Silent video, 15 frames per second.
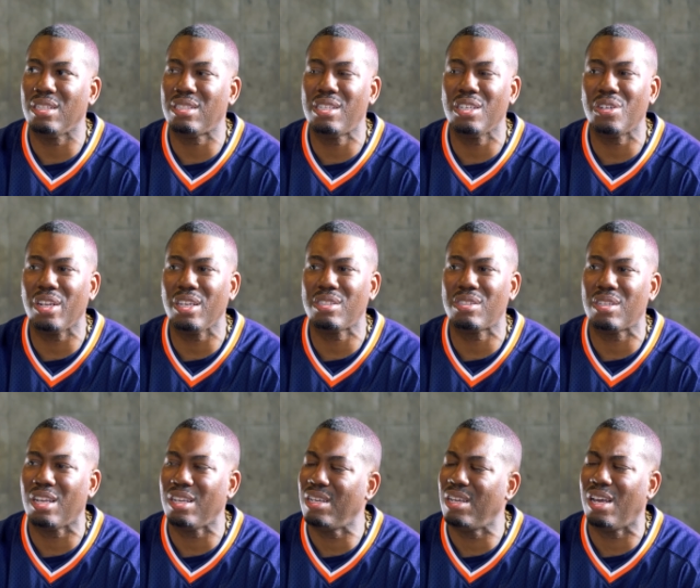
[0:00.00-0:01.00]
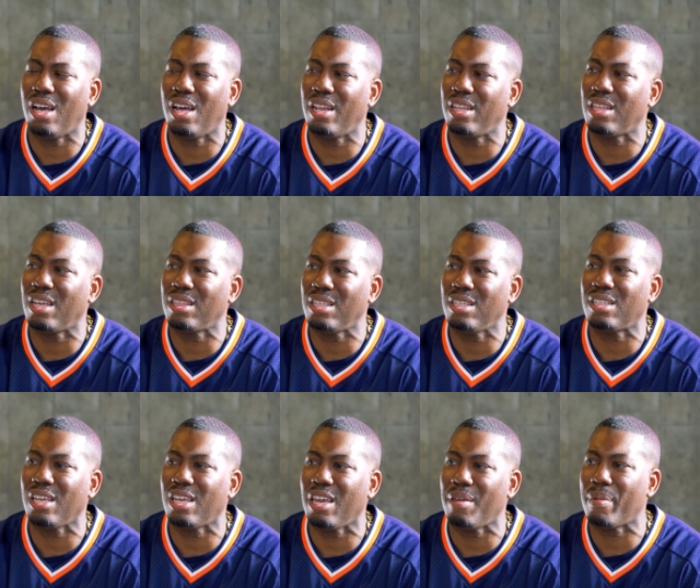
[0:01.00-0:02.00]
Until they, I think
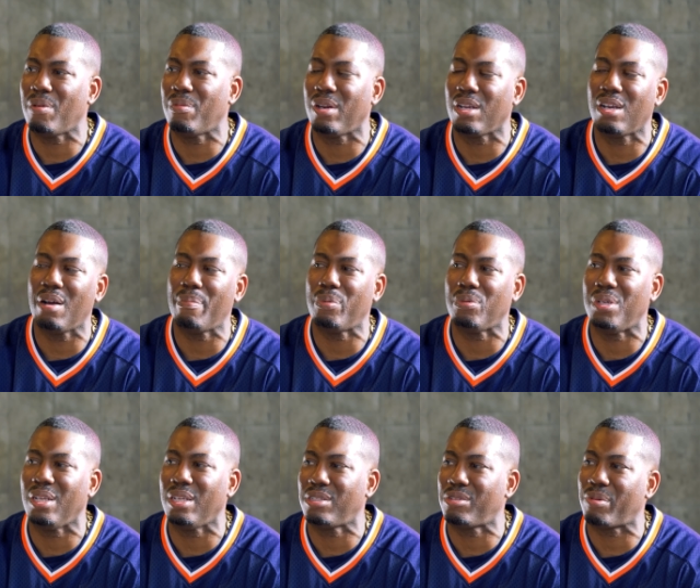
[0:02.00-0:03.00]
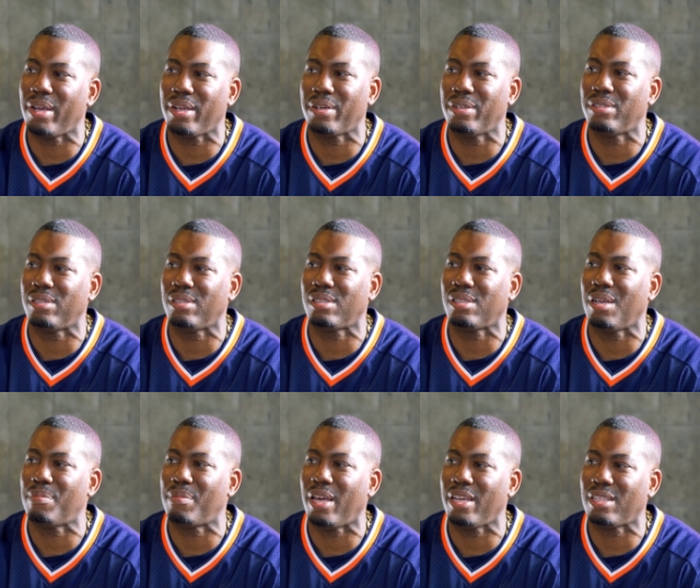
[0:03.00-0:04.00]
they came out with a couple diss records or
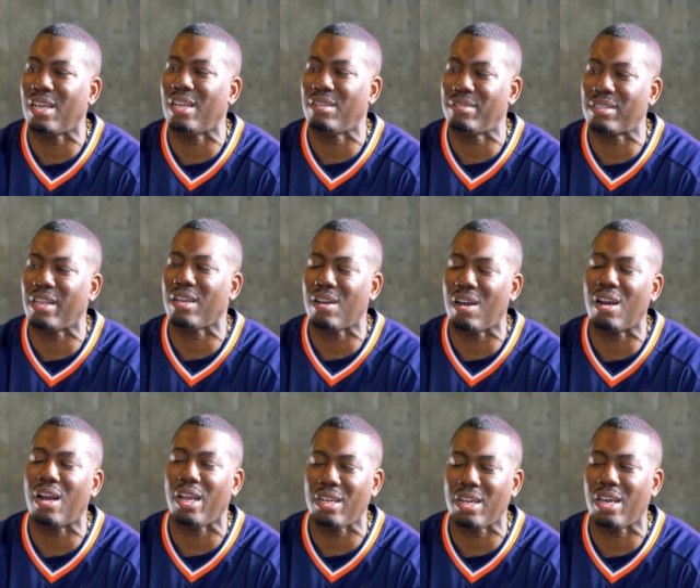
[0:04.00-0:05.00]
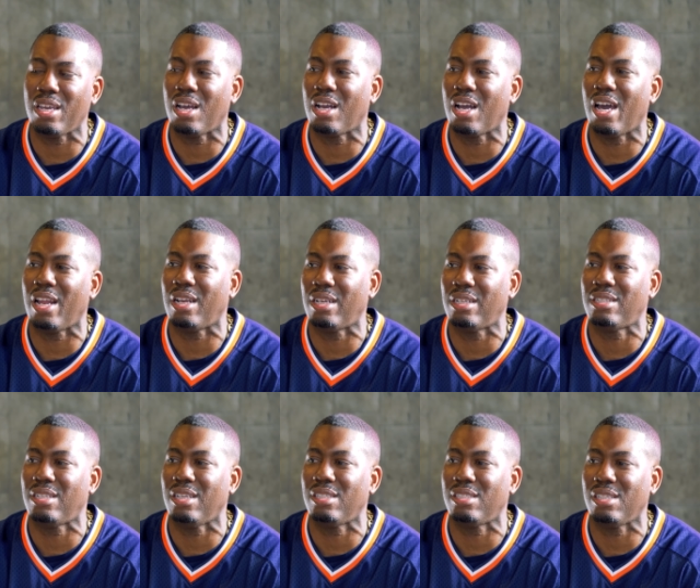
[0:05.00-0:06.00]
something like that. And it was like, all right, now y'all got our
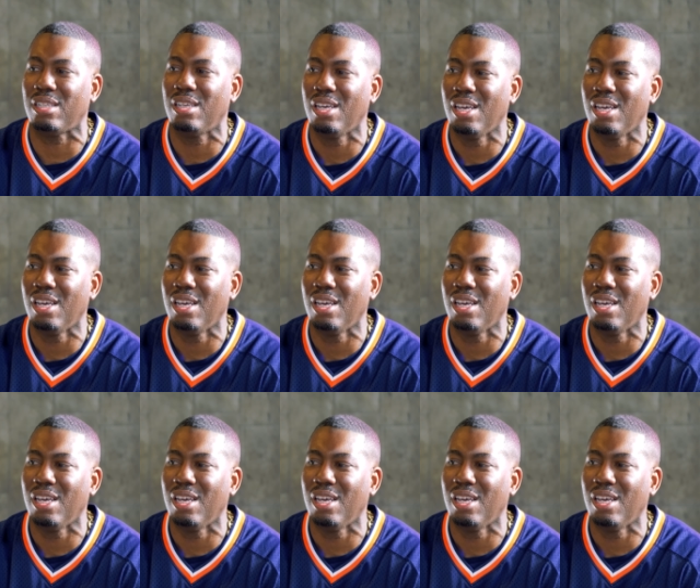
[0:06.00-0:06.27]
attention.